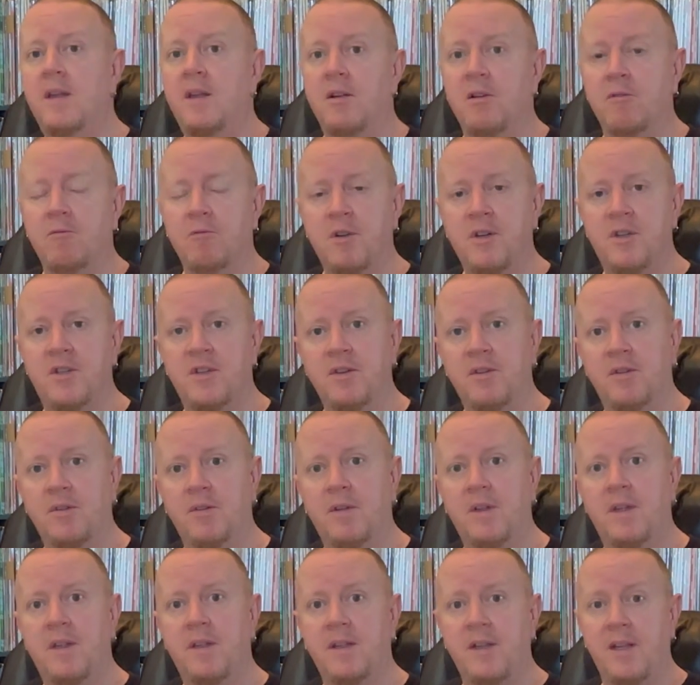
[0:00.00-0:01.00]

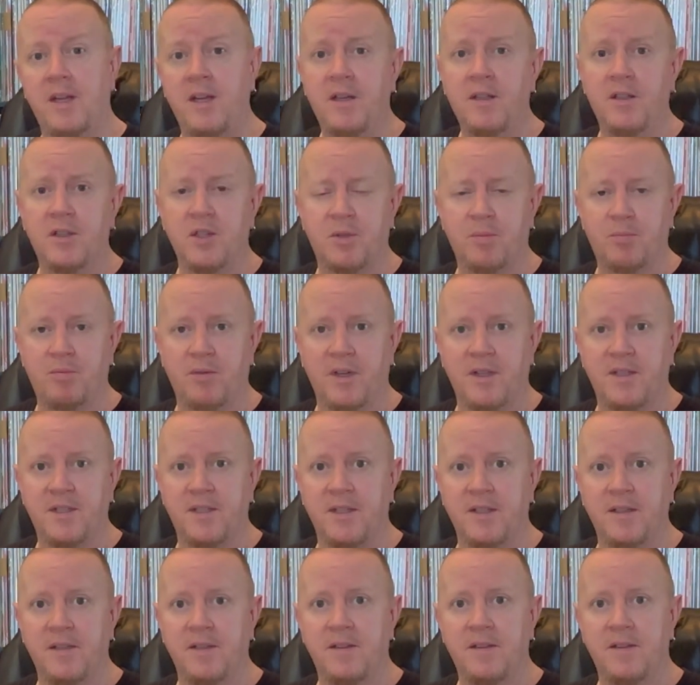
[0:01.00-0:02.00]
original English
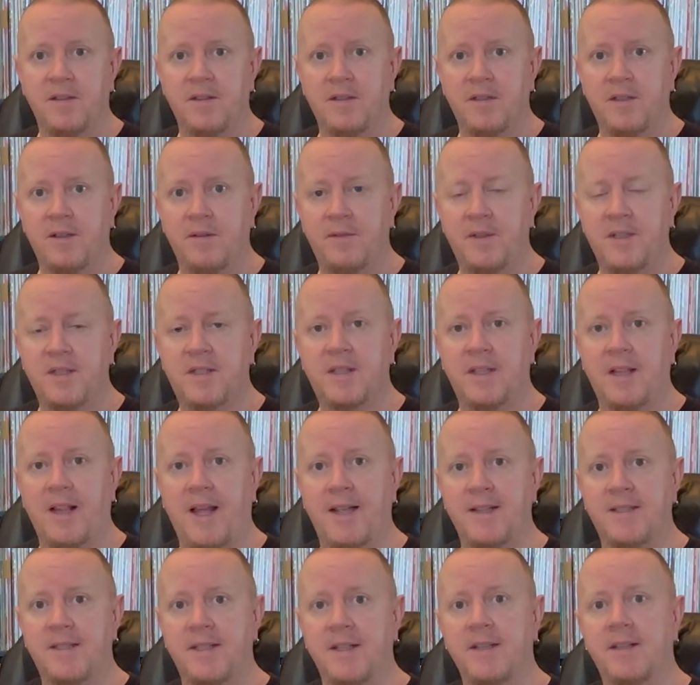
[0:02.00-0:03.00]
pressing of this
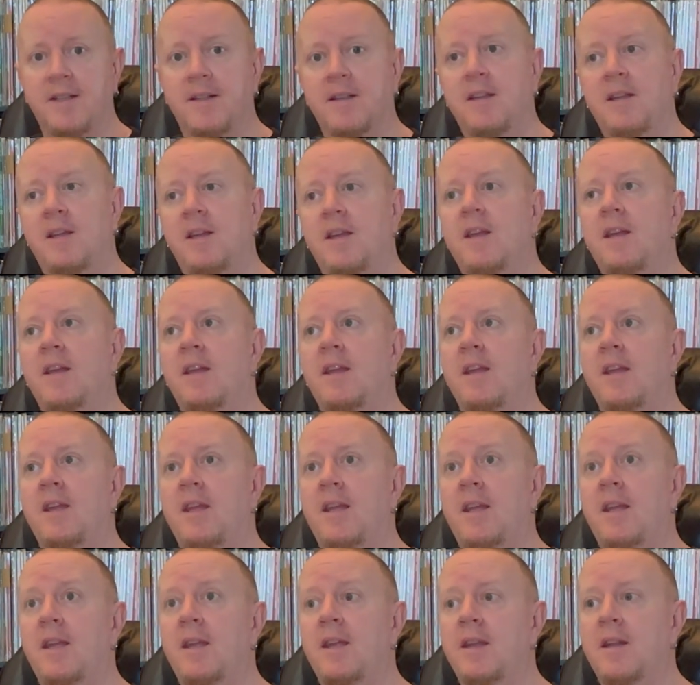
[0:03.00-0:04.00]
classic
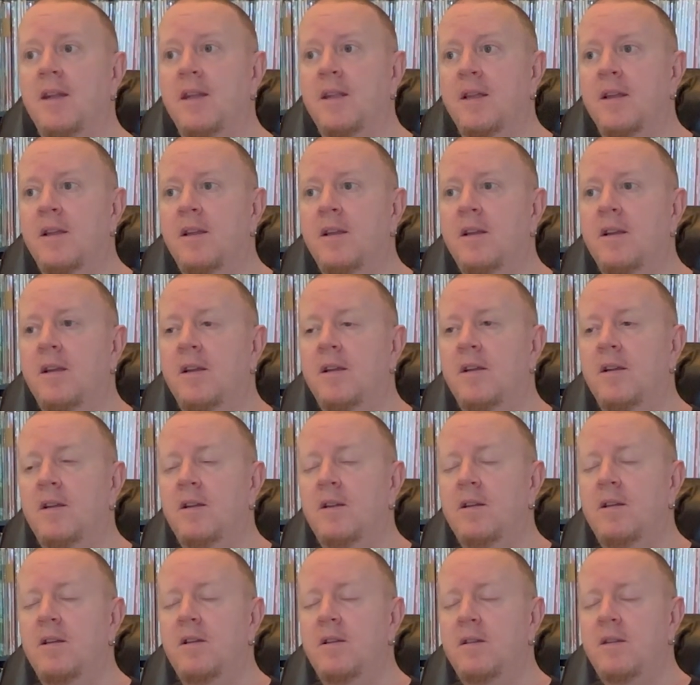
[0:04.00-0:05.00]
in
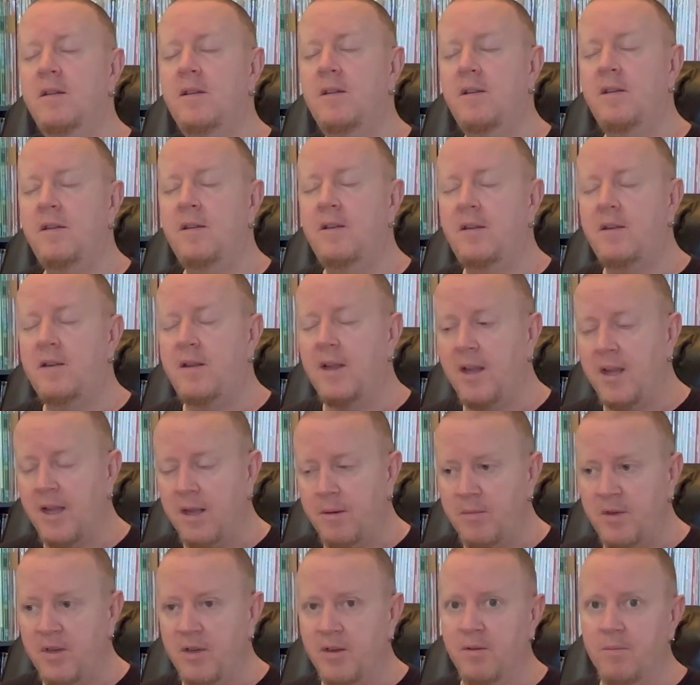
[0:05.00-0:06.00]

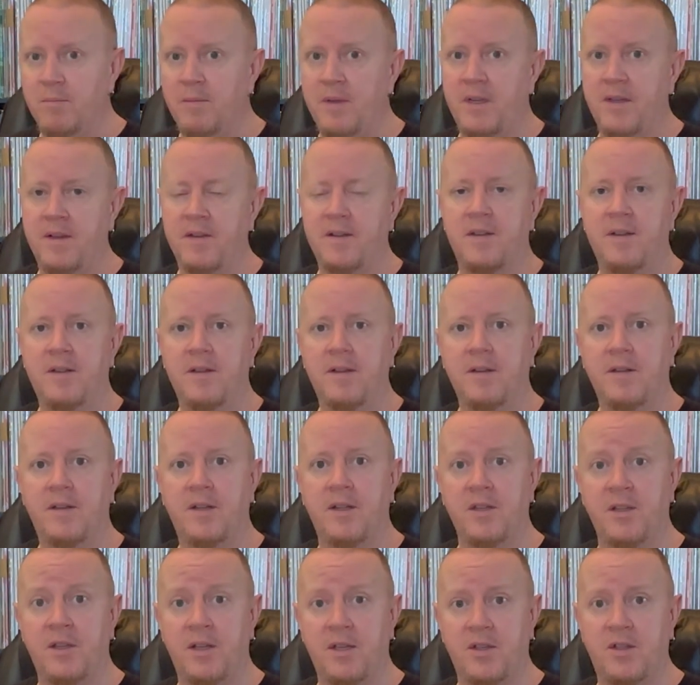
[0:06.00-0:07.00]
damn near mint
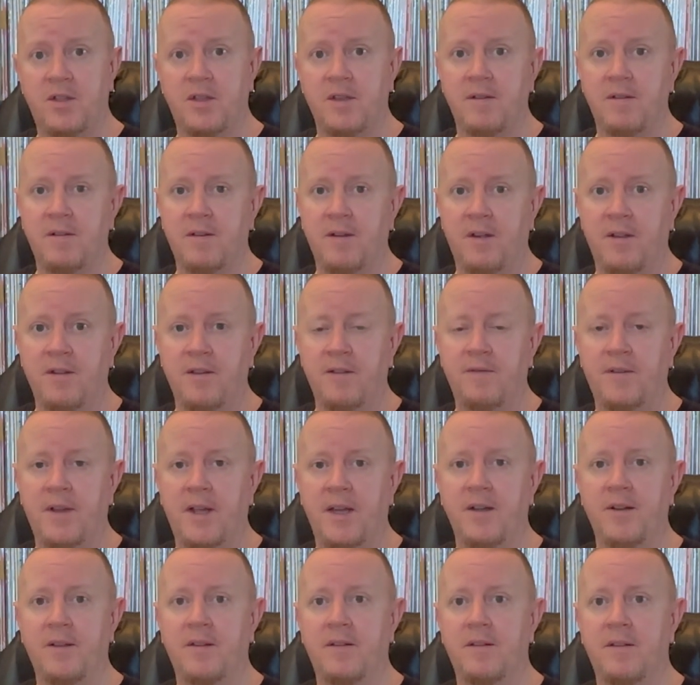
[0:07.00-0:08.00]
condition on the
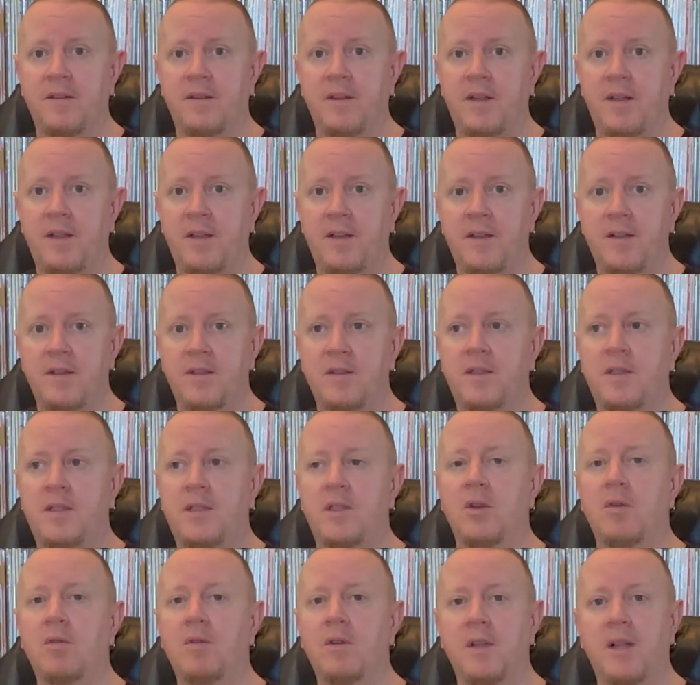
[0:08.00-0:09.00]
vinyl. It is
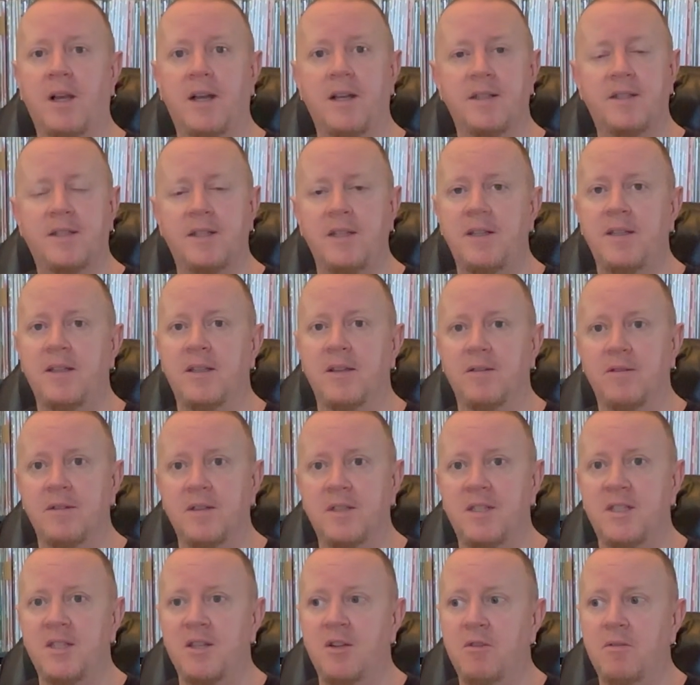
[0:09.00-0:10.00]
so glossy, there
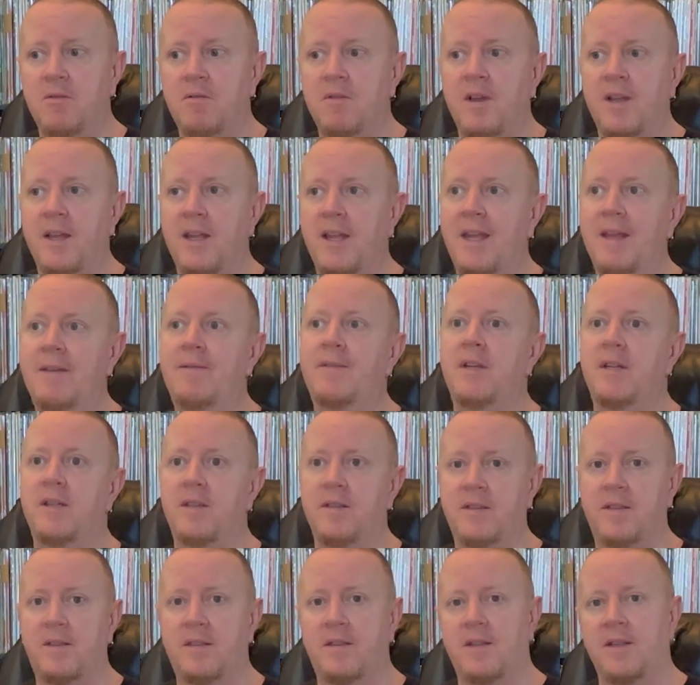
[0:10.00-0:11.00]
is no
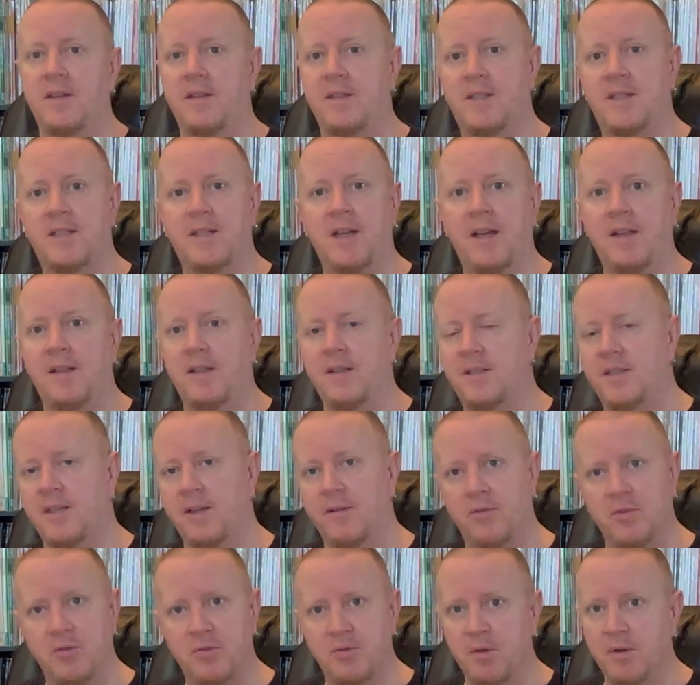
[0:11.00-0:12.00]
evidence that a stylus
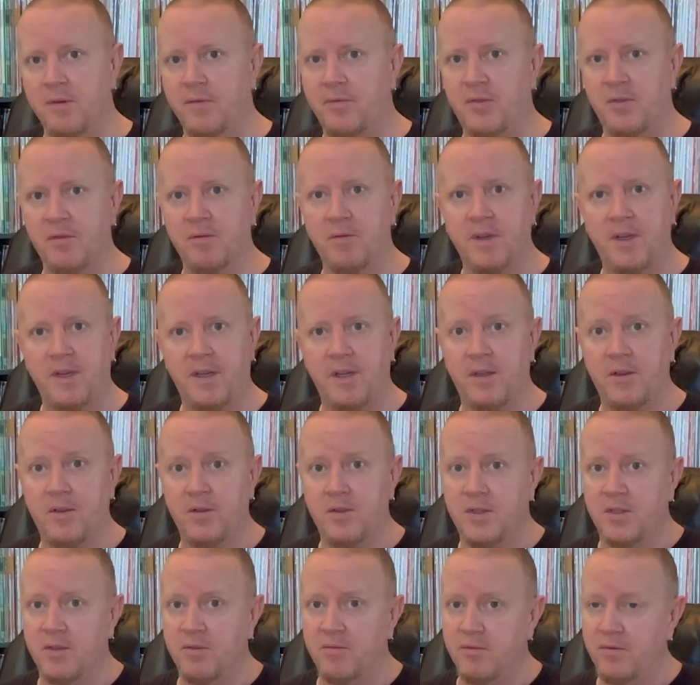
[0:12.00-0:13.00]
ever drove through any of
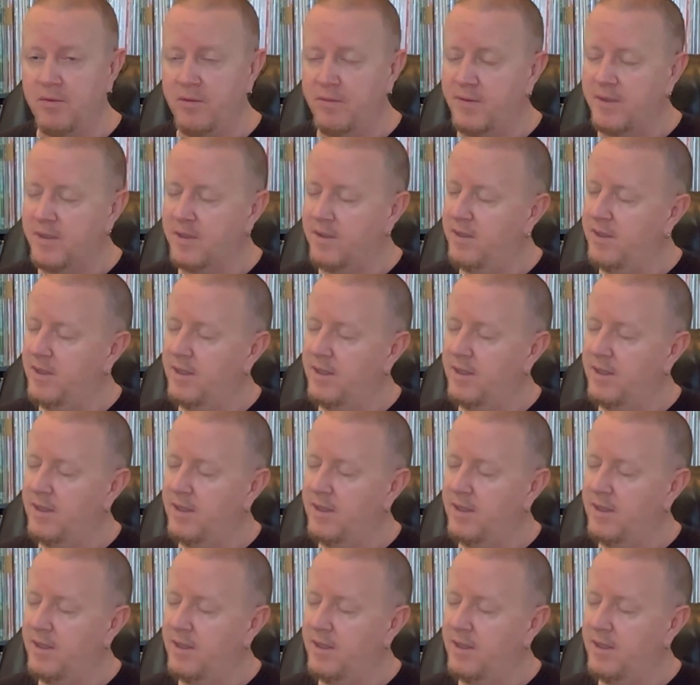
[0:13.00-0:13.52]
those grooves.